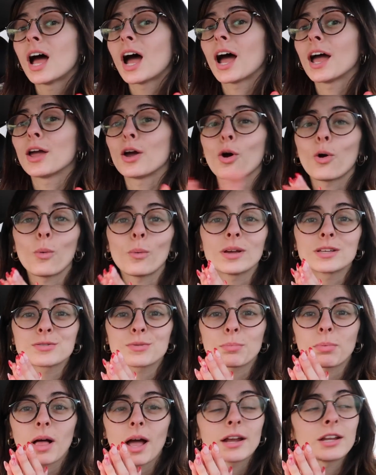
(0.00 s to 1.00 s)
I always
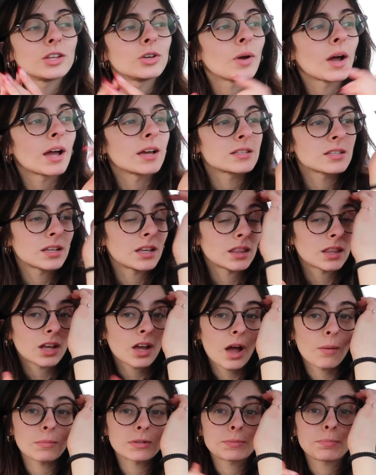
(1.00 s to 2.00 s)
reply to you guys in the
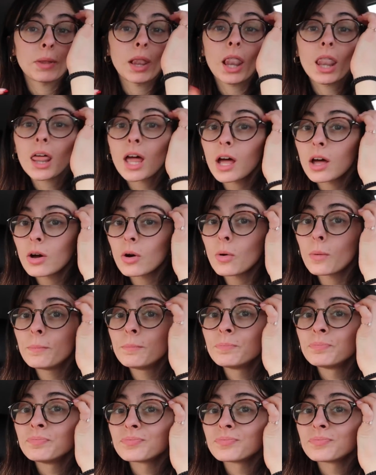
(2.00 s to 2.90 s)
comments below.